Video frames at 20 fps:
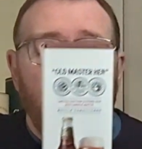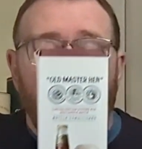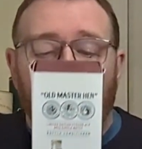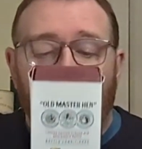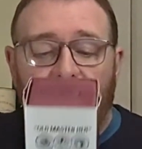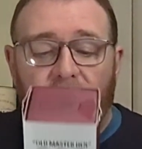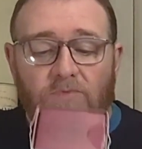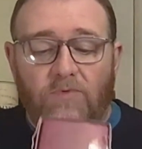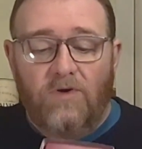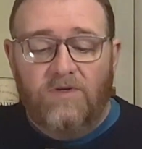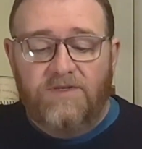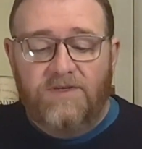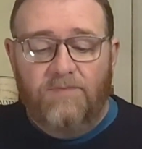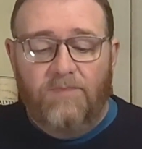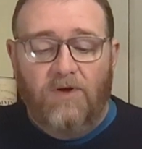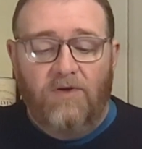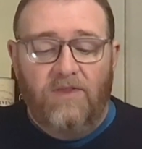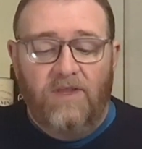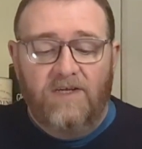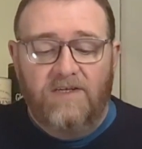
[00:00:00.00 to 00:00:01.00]
So what's
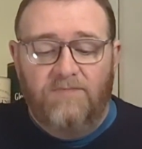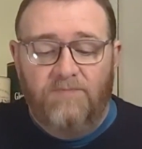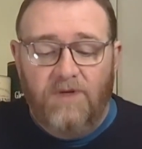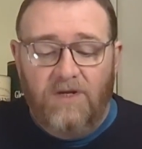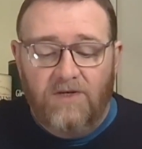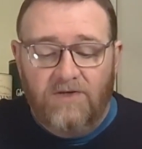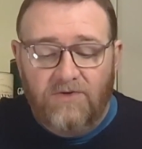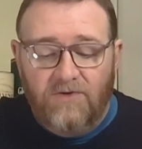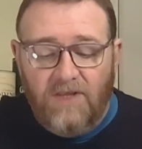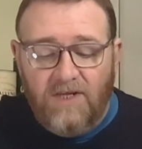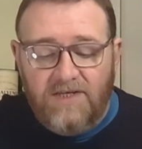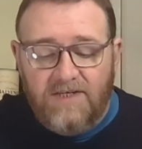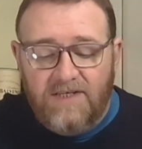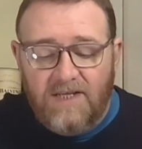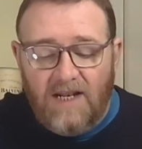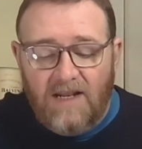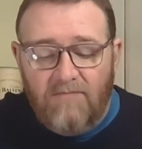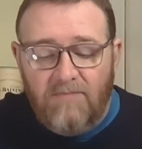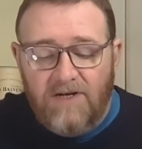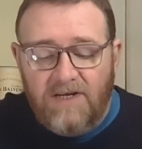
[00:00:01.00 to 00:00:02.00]
about this beer? So this is
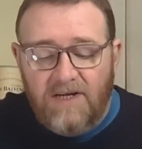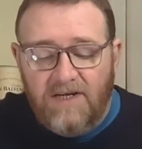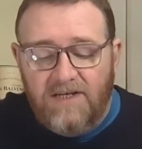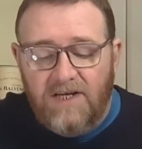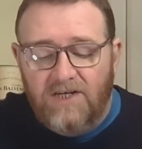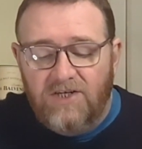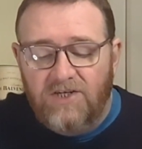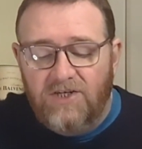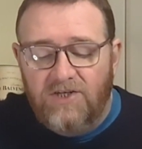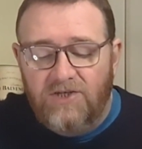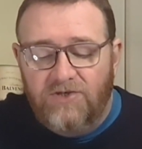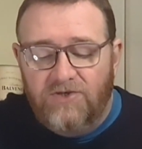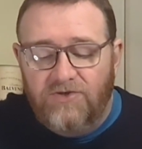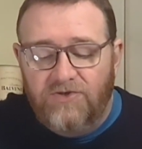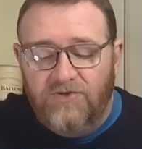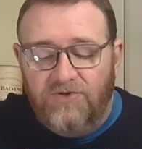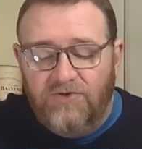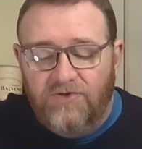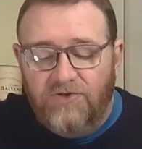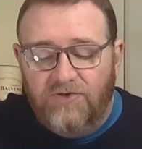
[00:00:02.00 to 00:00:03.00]
a limited
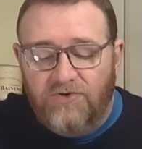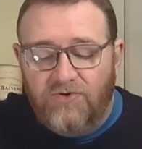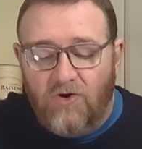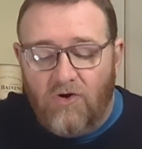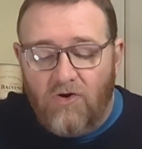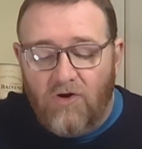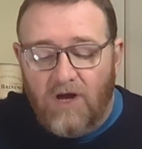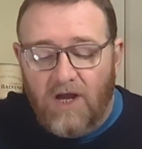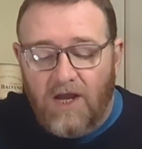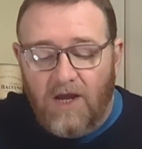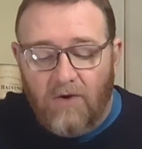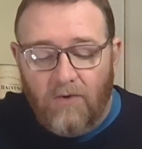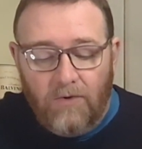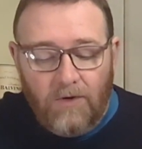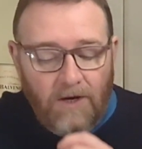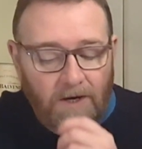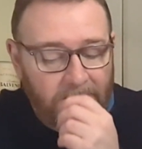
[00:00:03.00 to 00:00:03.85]
edition strong ale.